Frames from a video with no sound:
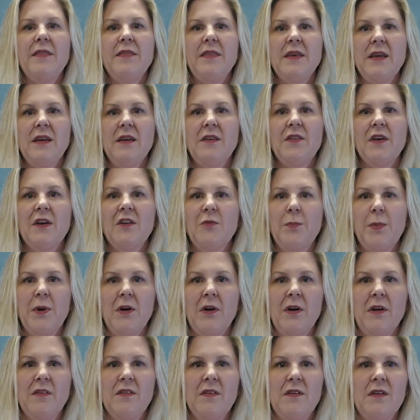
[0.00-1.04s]
These
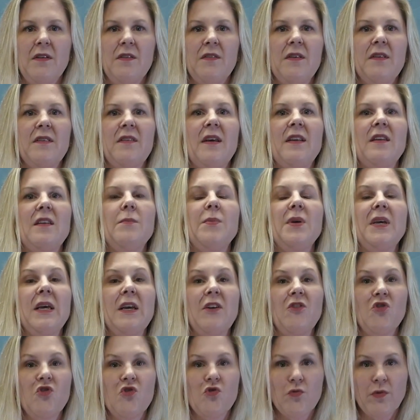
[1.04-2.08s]
experiences tend to be
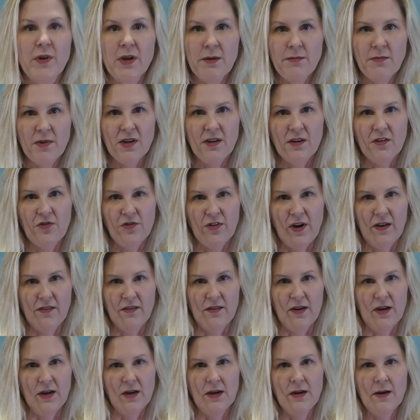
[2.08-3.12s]
extremely
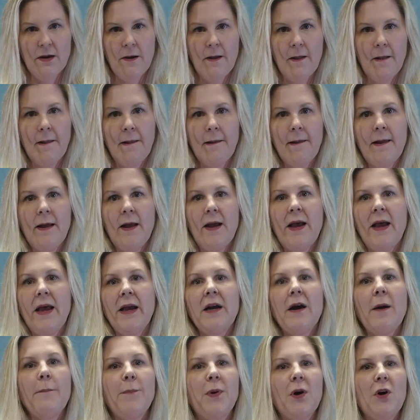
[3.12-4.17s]
distressing.
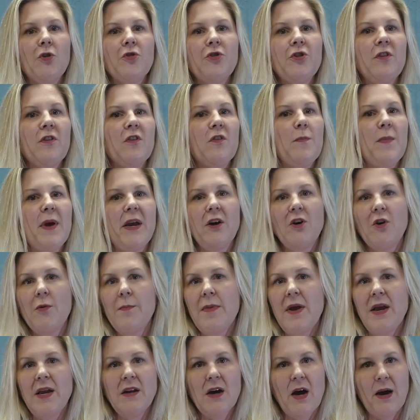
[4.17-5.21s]
Compulsions may or
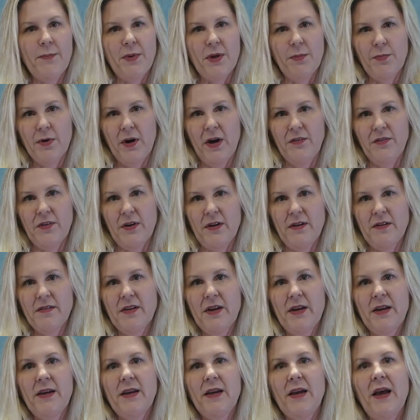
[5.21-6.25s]
may not be
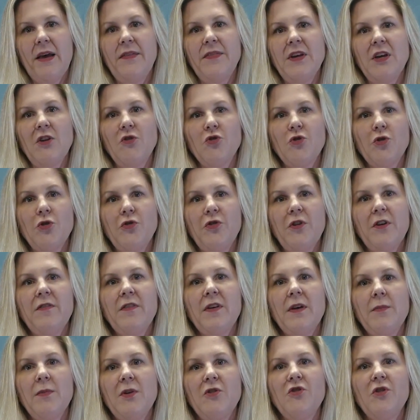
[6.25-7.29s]
present, and the intrusive
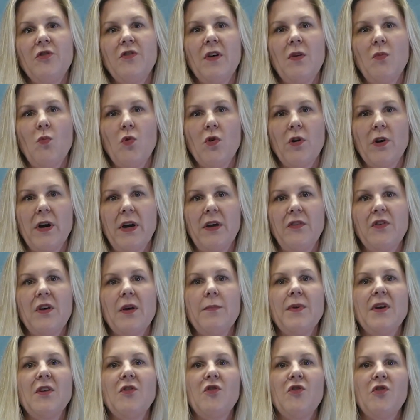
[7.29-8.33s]
images and worries
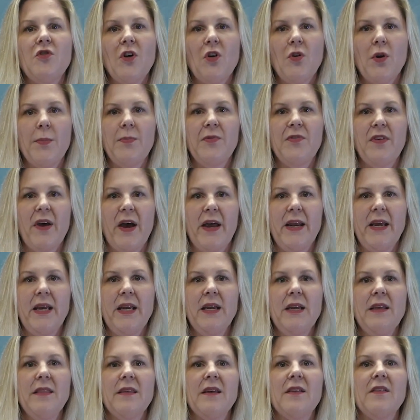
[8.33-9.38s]
can be so
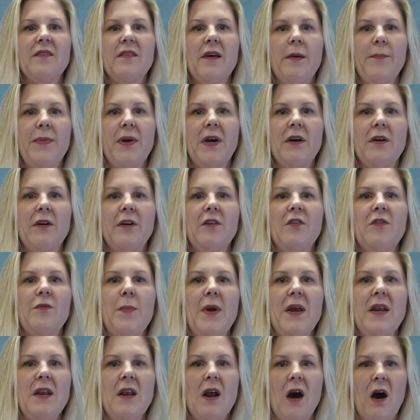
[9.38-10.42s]
upsetting that some parents
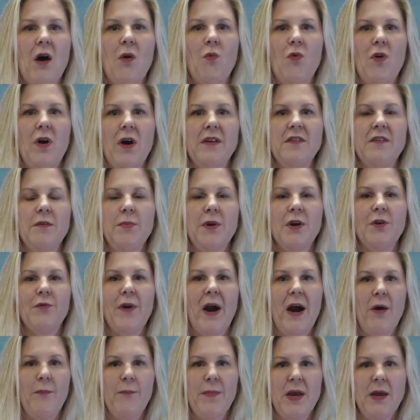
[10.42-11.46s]
may not want to be
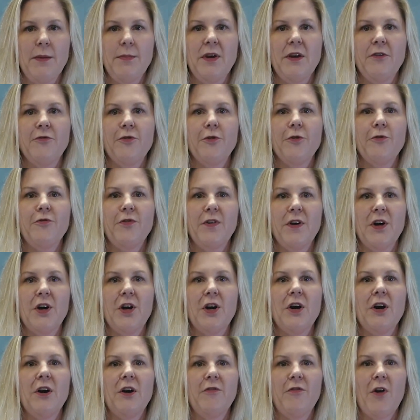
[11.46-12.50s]
around baby for
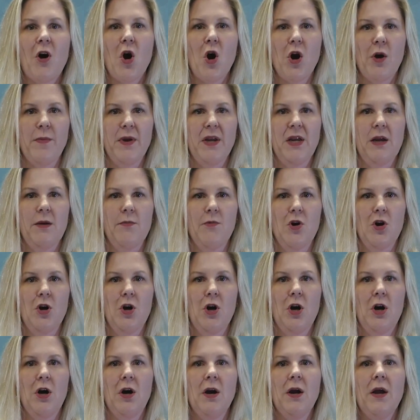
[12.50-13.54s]
fear of harming him or
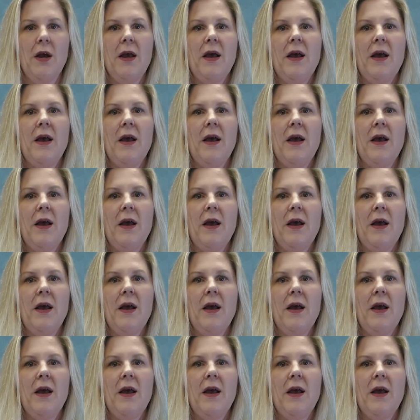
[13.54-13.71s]
her.